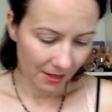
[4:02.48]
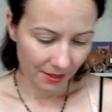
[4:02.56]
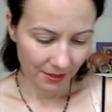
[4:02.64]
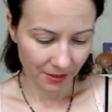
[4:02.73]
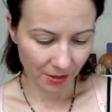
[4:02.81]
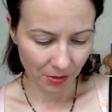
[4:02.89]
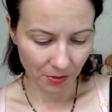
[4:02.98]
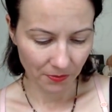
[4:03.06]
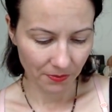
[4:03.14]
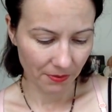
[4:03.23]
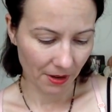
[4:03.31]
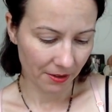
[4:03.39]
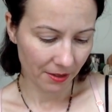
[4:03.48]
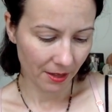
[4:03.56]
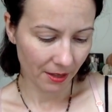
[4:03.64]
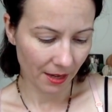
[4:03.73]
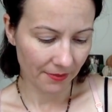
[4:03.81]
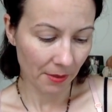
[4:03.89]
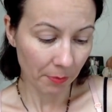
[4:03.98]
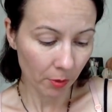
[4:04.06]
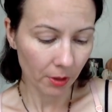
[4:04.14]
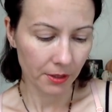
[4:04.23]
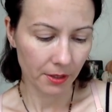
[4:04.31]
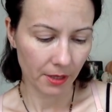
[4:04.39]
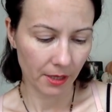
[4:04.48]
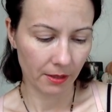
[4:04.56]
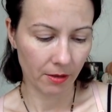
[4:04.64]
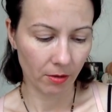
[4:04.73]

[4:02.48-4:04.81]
So I think, and the book is written